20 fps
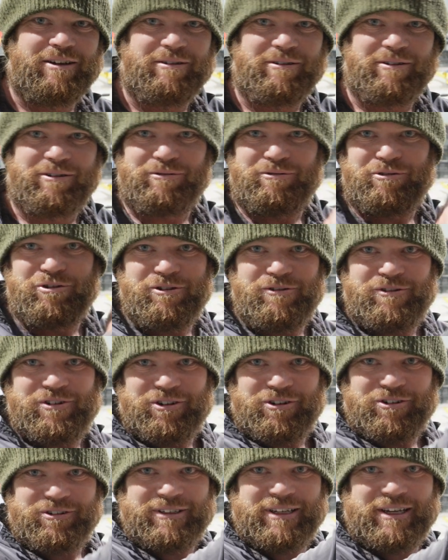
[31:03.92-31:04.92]
the roof's
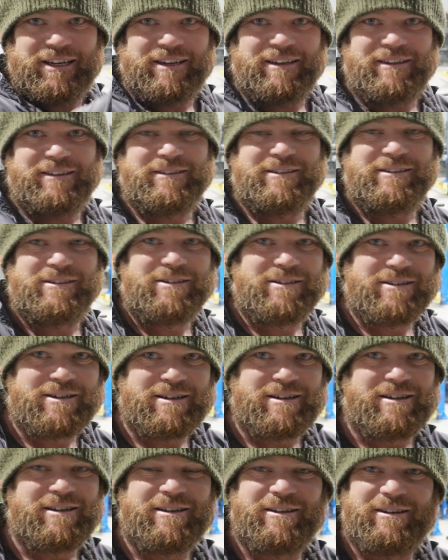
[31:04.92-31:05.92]
on there,
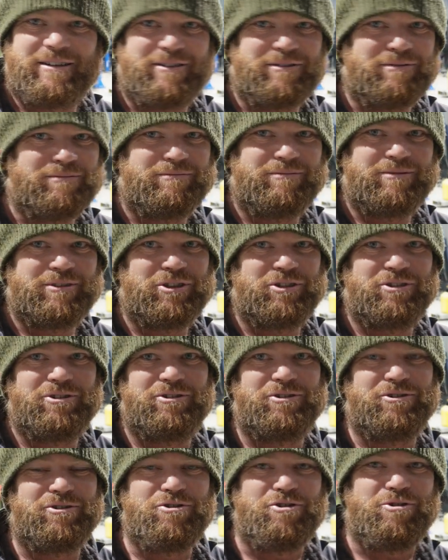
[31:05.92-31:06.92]

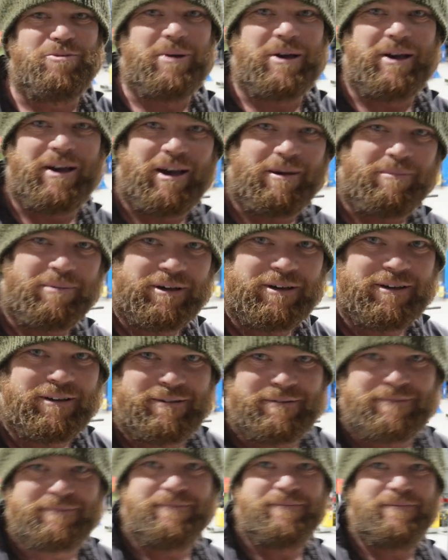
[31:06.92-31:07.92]
super happy.
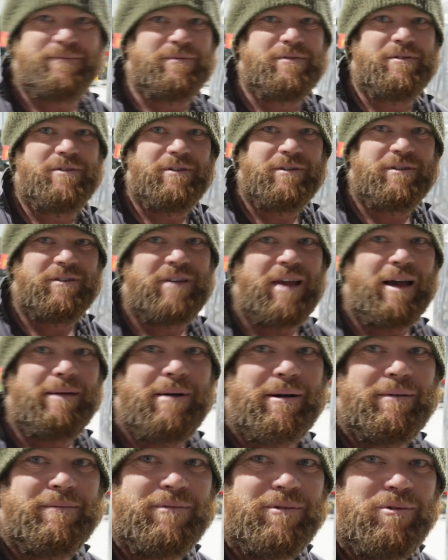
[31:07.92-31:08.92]
It's come
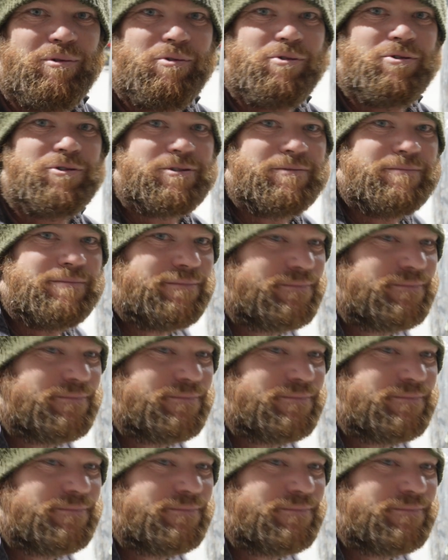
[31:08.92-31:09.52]
up awesome.